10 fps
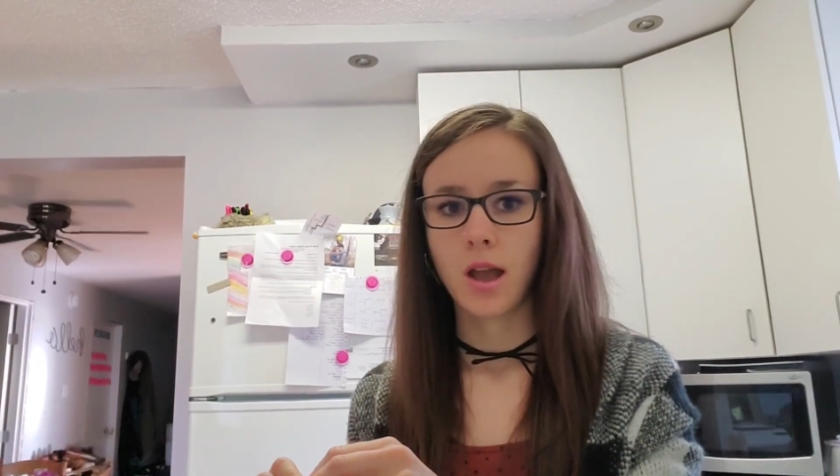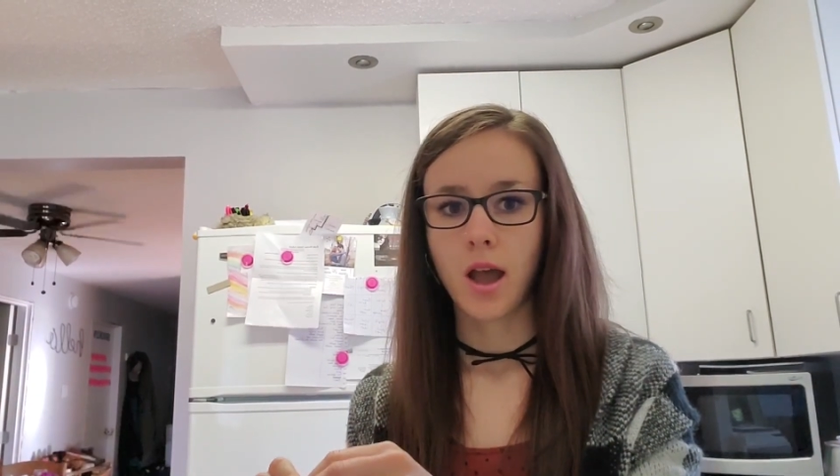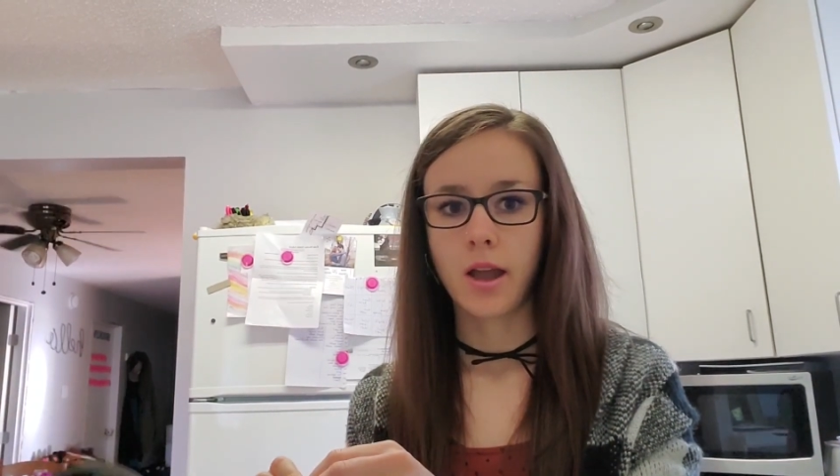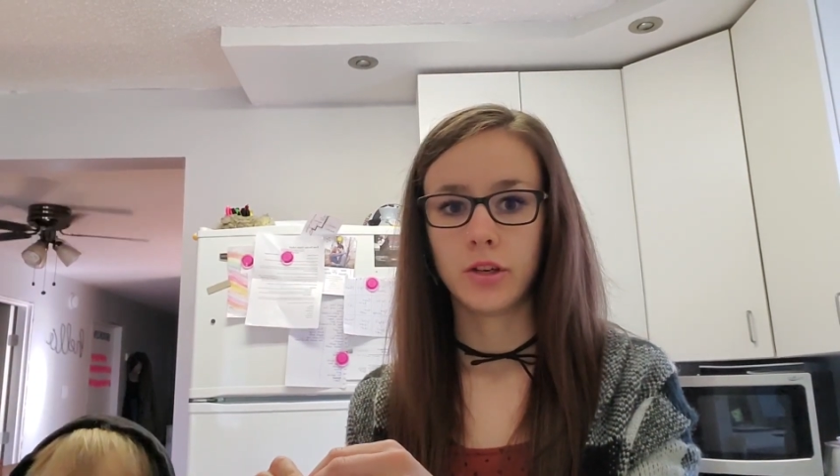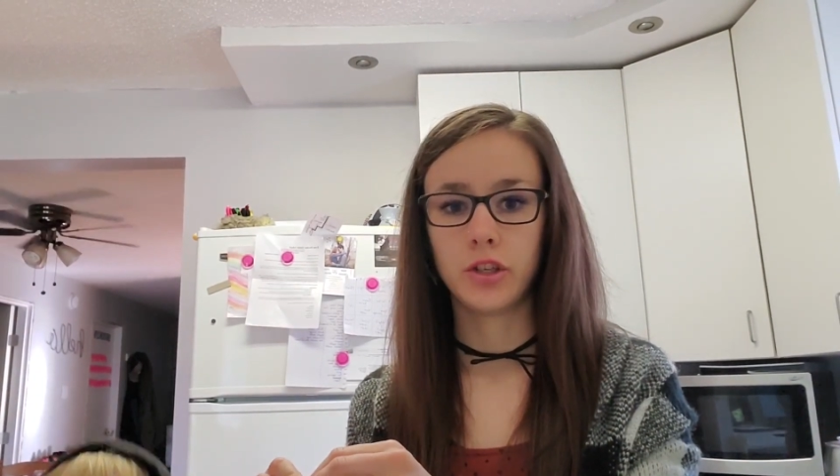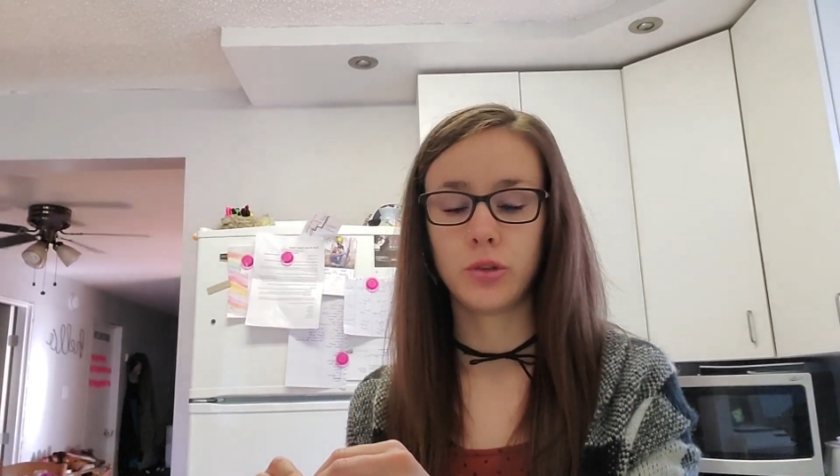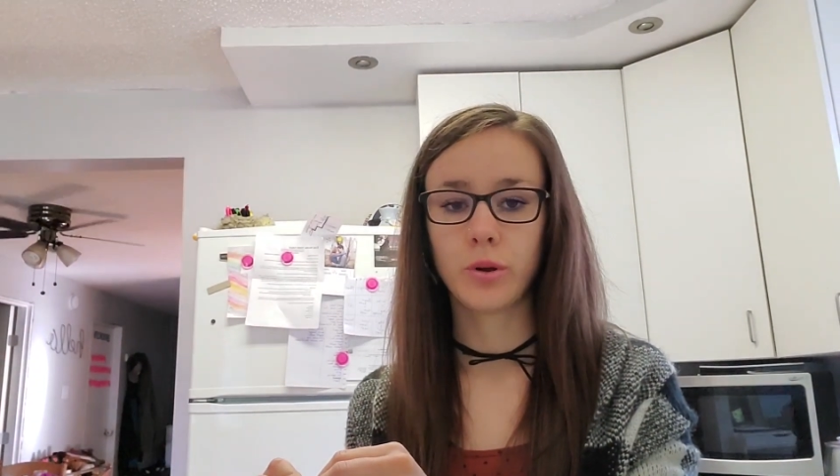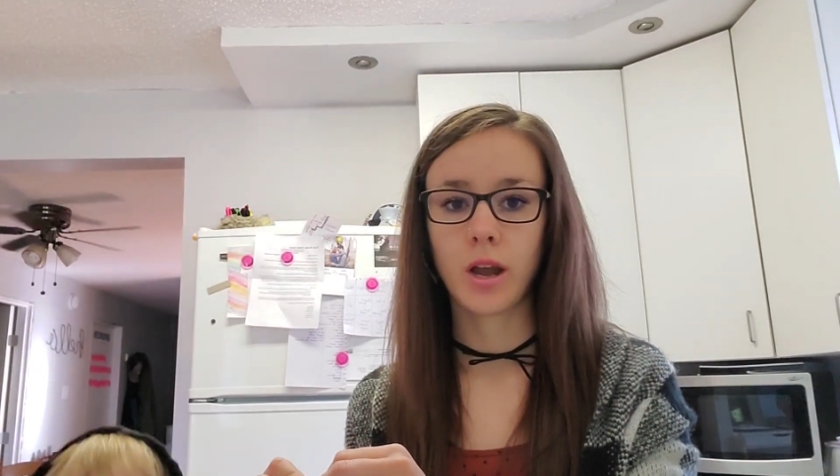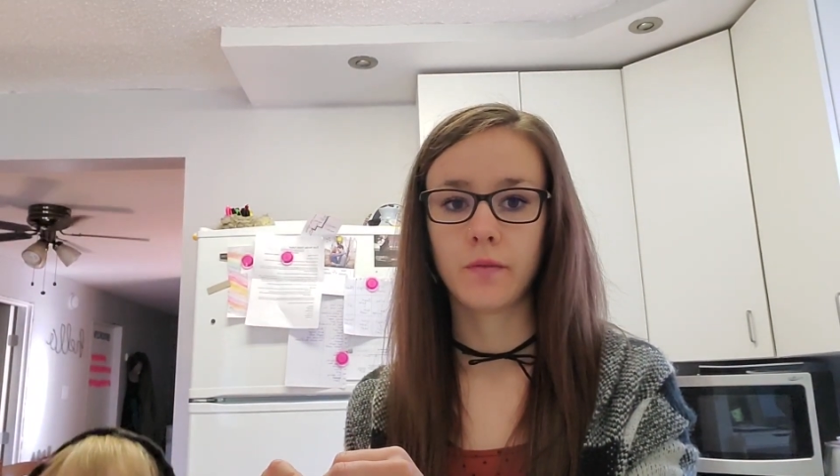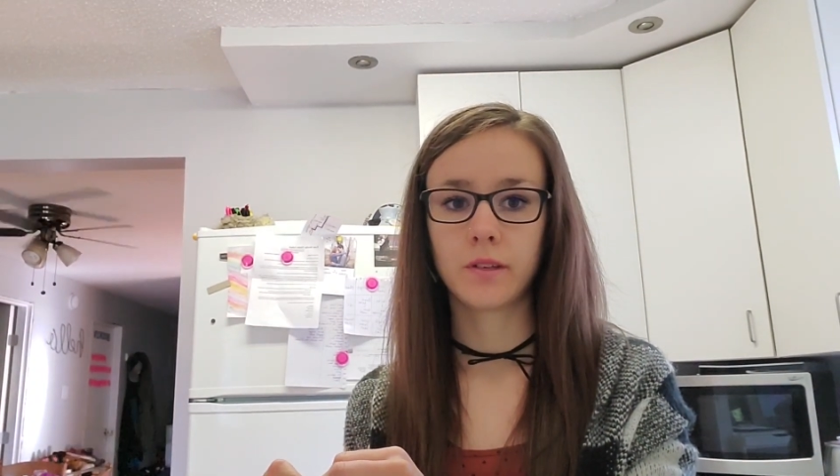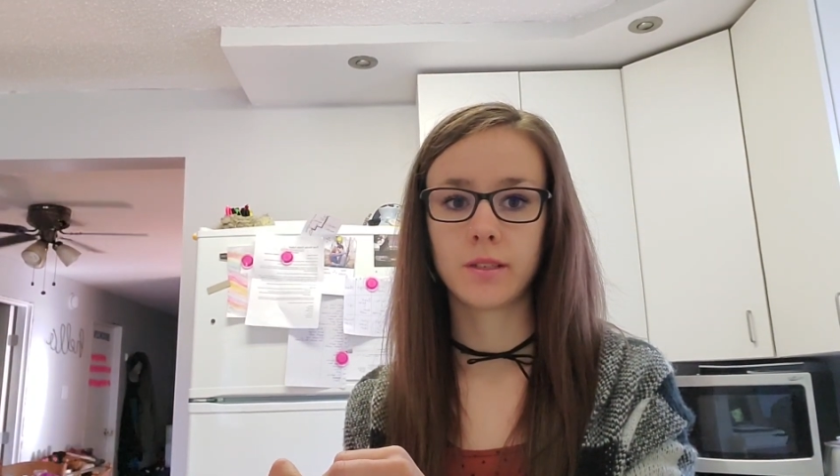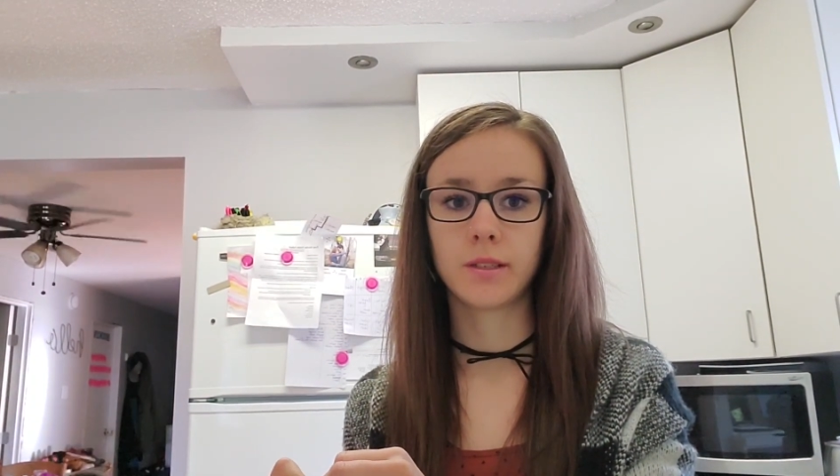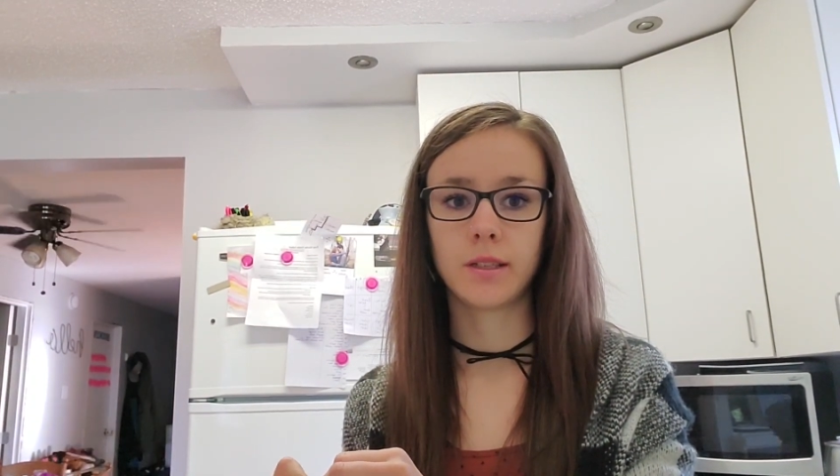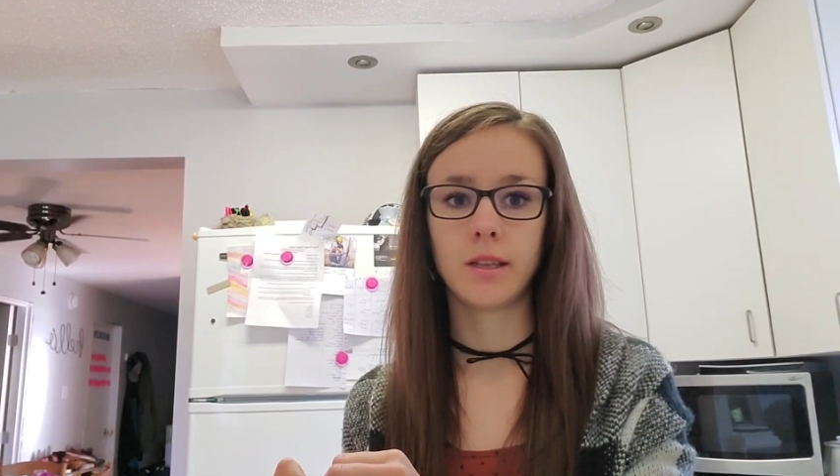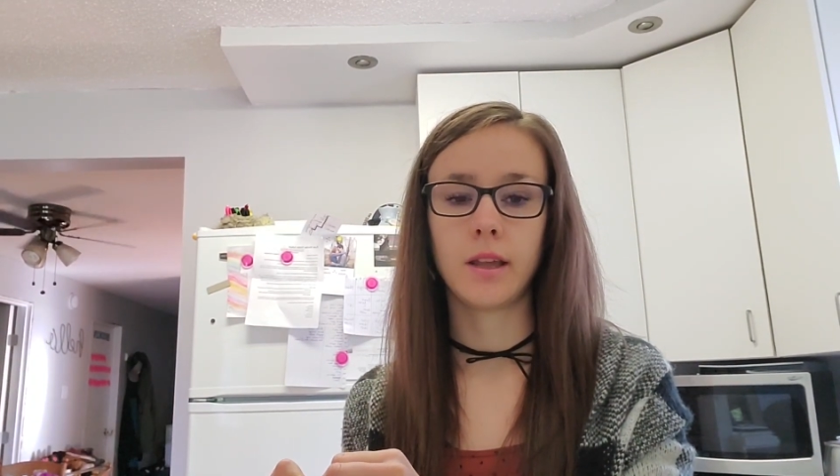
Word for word: I do have to see